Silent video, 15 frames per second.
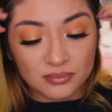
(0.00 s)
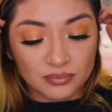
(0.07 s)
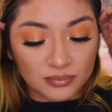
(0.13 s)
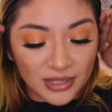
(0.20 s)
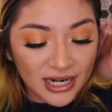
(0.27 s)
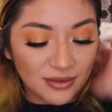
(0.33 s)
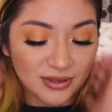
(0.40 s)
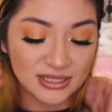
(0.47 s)

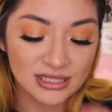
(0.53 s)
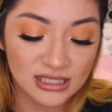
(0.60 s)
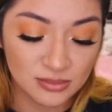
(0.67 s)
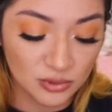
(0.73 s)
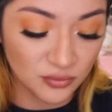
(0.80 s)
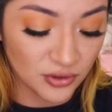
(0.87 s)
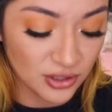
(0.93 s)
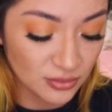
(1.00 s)
But anyways, let's
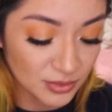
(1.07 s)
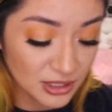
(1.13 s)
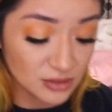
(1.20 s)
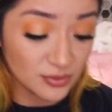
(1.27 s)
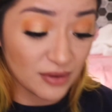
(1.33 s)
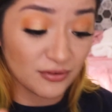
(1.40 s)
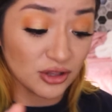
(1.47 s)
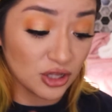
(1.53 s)
move on because
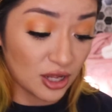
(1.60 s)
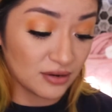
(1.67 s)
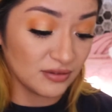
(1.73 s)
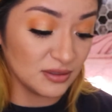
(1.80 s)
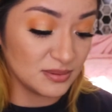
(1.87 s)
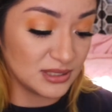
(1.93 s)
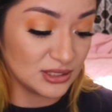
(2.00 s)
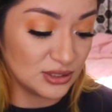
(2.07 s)
we have a lot of
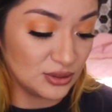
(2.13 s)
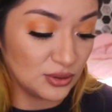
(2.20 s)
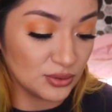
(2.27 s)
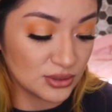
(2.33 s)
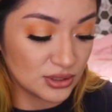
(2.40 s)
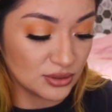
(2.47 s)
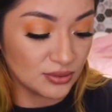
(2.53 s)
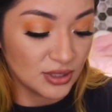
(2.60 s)
lipsticks to go
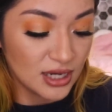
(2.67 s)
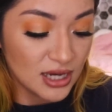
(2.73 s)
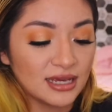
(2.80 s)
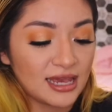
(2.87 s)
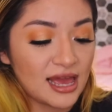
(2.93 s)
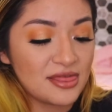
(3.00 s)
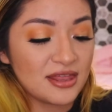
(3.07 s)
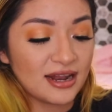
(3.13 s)
to.
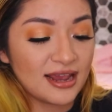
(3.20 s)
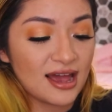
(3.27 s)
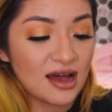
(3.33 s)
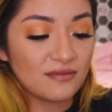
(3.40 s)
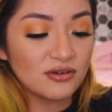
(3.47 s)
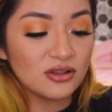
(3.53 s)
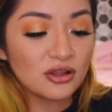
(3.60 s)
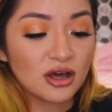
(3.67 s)
And then I
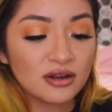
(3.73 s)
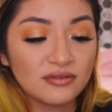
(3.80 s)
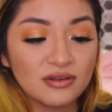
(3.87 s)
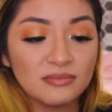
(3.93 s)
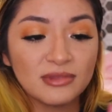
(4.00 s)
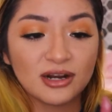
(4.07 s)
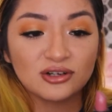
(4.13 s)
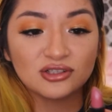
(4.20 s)
have a lot of
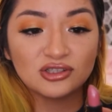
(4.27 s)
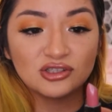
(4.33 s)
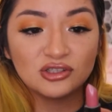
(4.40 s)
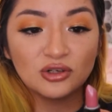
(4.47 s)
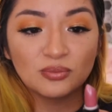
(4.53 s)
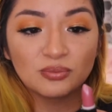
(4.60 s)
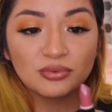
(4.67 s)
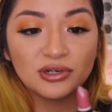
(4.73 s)
them that are
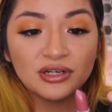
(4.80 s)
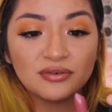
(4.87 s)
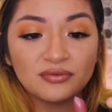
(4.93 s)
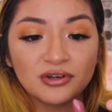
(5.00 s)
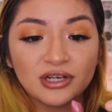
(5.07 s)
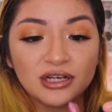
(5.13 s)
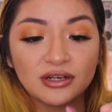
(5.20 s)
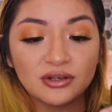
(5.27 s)
still pretty
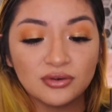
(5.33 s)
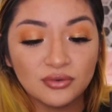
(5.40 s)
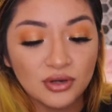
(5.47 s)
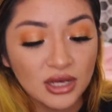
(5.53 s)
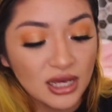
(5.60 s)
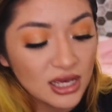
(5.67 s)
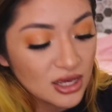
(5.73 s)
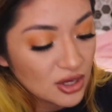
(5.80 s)
freaking new.
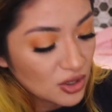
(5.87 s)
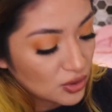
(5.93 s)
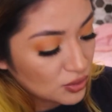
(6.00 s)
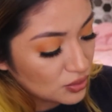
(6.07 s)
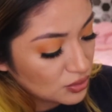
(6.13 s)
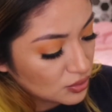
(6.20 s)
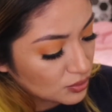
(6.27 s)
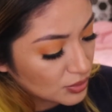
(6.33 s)

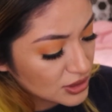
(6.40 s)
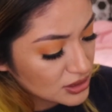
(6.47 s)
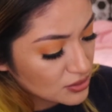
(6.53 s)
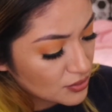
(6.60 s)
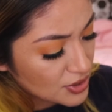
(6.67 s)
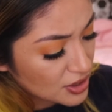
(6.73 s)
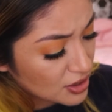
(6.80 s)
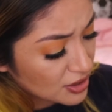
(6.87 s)
Ooh, what's
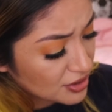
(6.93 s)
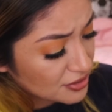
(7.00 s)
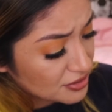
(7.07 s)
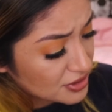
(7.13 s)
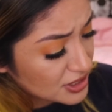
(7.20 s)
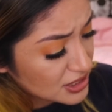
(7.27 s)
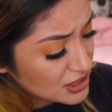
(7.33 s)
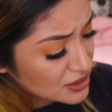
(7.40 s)
going on on
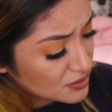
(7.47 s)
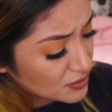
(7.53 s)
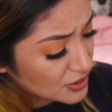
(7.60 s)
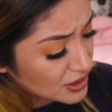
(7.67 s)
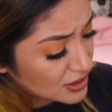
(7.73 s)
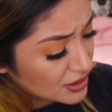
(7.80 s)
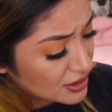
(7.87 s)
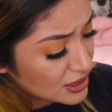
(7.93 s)
this
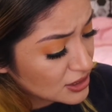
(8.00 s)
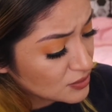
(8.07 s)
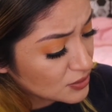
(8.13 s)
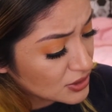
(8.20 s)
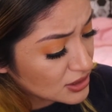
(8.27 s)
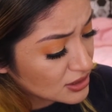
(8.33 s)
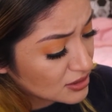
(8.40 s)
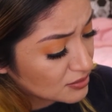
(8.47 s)
one? This
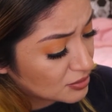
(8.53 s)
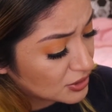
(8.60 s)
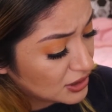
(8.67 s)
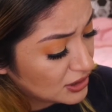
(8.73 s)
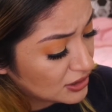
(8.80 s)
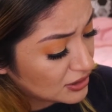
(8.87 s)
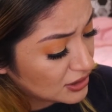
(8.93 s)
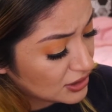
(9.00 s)
one's
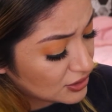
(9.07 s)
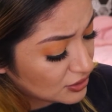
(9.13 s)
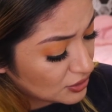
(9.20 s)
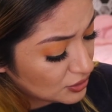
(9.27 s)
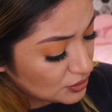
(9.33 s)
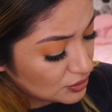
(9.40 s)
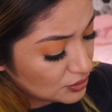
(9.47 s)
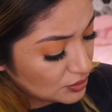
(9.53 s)
completely
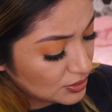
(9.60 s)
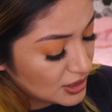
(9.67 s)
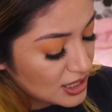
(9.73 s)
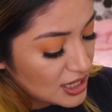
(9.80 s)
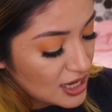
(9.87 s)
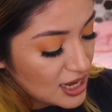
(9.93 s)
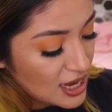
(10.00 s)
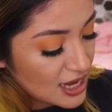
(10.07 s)
new
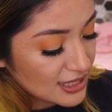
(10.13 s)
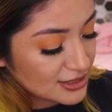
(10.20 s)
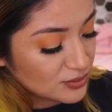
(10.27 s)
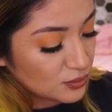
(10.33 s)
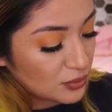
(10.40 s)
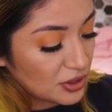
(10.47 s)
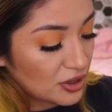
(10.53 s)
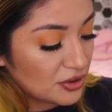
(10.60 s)
as
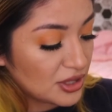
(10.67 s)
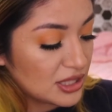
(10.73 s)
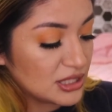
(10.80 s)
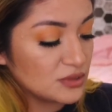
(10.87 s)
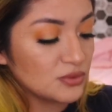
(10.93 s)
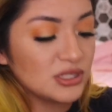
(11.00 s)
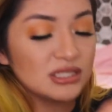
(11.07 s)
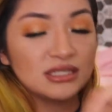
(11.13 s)
well. And this
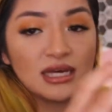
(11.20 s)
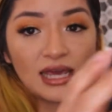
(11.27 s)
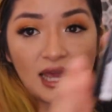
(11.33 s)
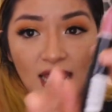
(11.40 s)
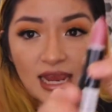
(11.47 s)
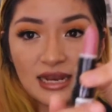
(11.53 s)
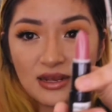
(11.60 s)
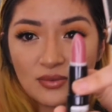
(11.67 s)
one is the
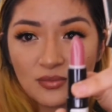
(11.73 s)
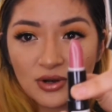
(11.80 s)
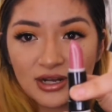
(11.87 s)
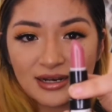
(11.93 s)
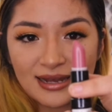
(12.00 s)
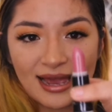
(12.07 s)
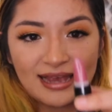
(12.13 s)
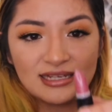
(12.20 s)

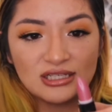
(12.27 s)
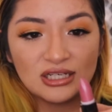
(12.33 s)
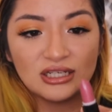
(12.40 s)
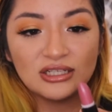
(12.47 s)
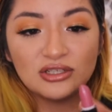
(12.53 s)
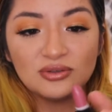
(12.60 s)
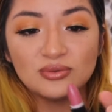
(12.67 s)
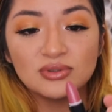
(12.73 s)
81. I
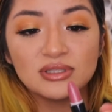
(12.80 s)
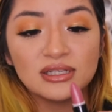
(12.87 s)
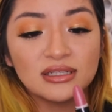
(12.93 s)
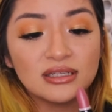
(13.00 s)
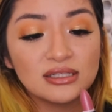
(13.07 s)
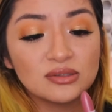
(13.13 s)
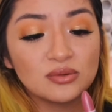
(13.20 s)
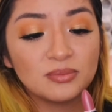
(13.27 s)
didn't use it,
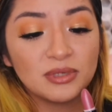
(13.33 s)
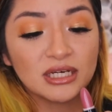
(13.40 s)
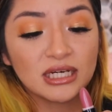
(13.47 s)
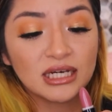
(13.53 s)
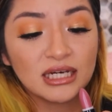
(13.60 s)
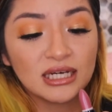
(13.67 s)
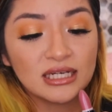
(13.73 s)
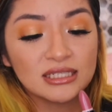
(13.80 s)
this one,
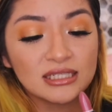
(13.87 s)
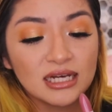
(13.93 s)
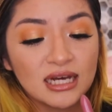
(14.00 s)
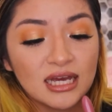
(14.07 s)
because...